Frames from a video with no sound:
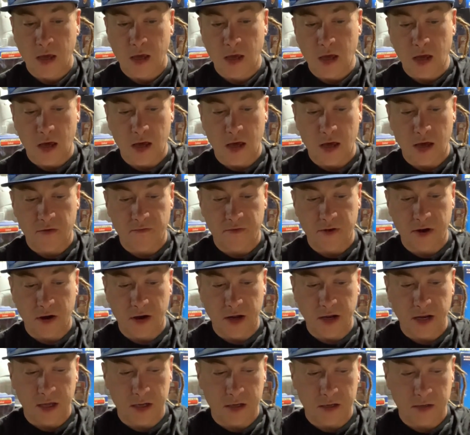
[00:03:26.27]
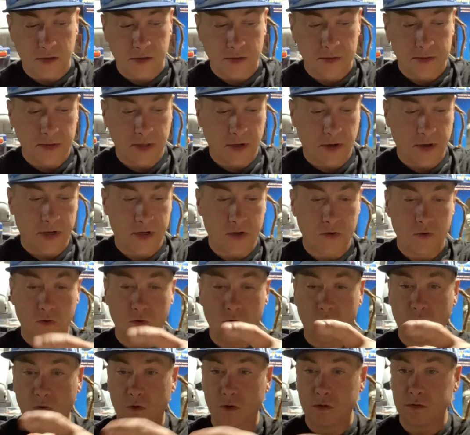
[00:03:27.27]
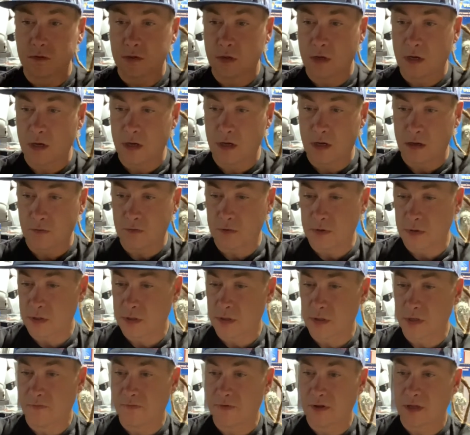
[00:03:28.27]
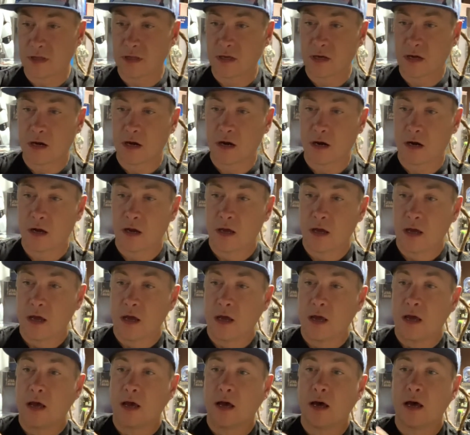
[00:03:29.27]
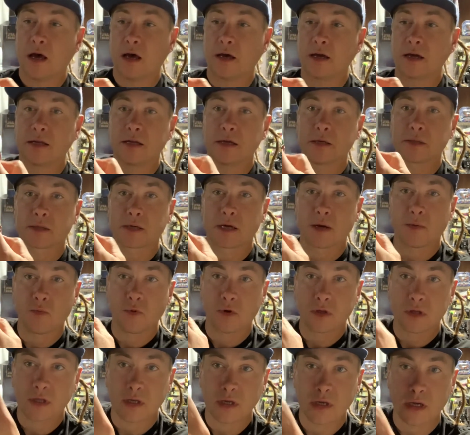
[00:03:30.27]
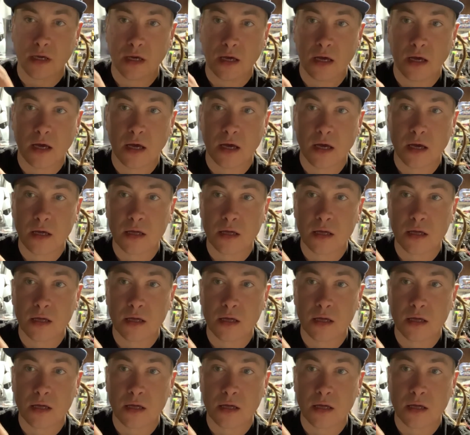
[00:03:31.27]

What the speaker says: Very neat, very cool. We'll just leave that there. He does come with the